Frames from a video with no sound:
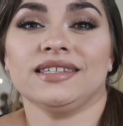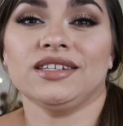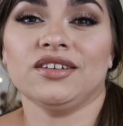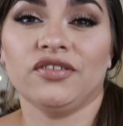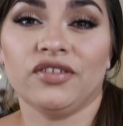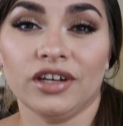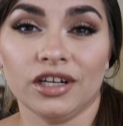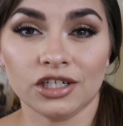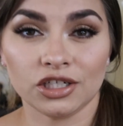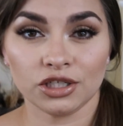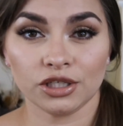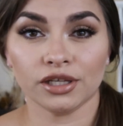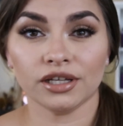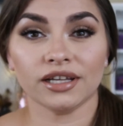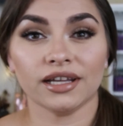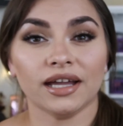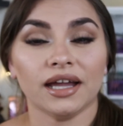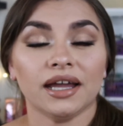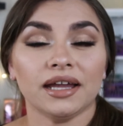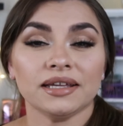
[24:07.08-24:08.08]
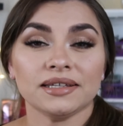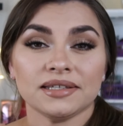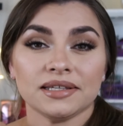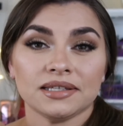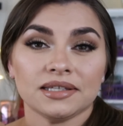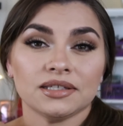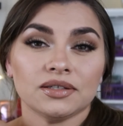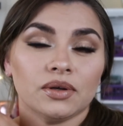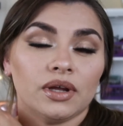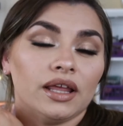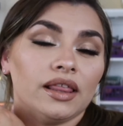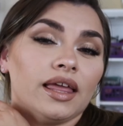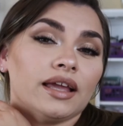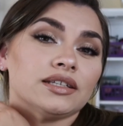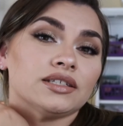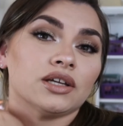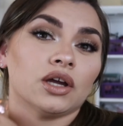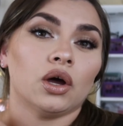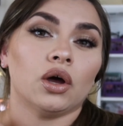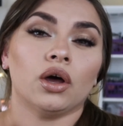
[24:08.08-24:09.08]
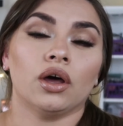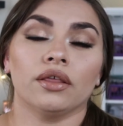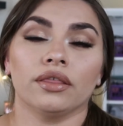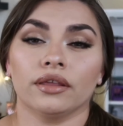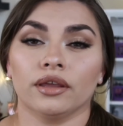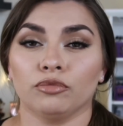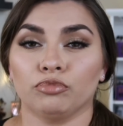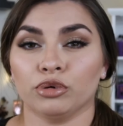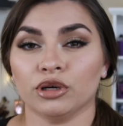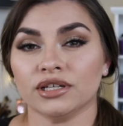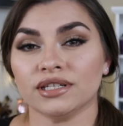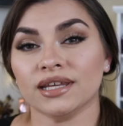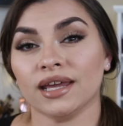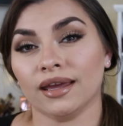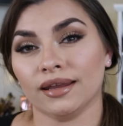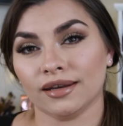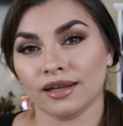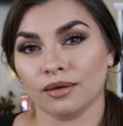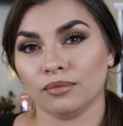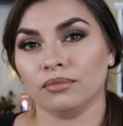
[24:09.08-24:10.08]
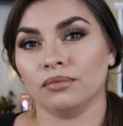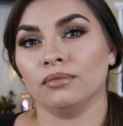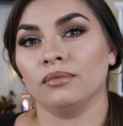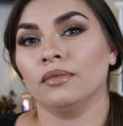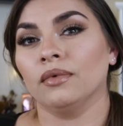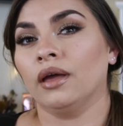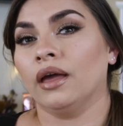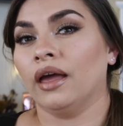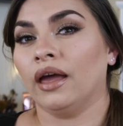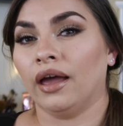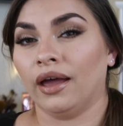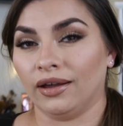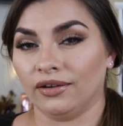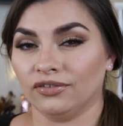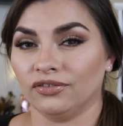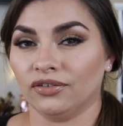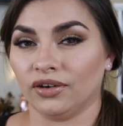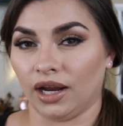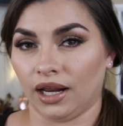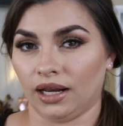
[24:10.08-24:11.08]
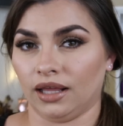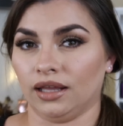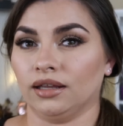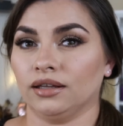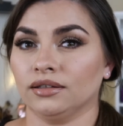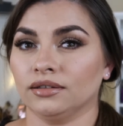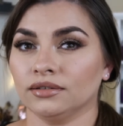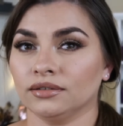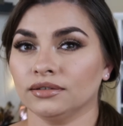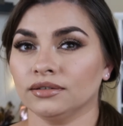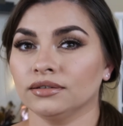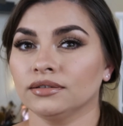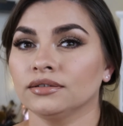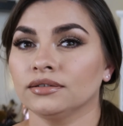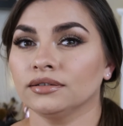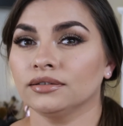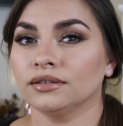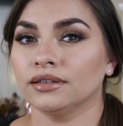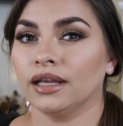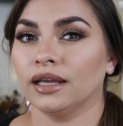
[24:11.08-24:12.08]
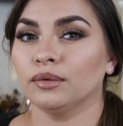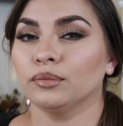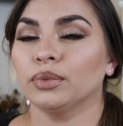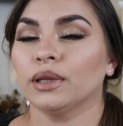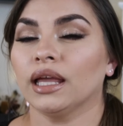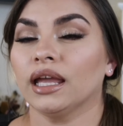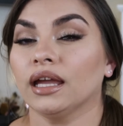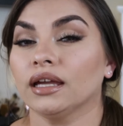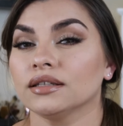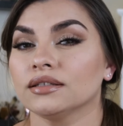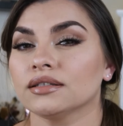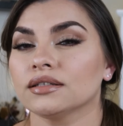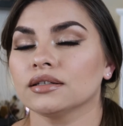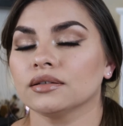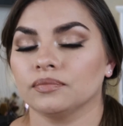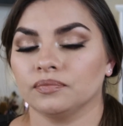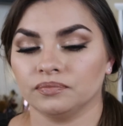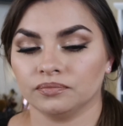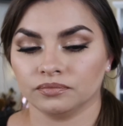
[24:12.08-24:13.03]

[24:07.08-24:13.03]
is the finished look, guys. This is what I like to call the pretend I'm have Friday night plans.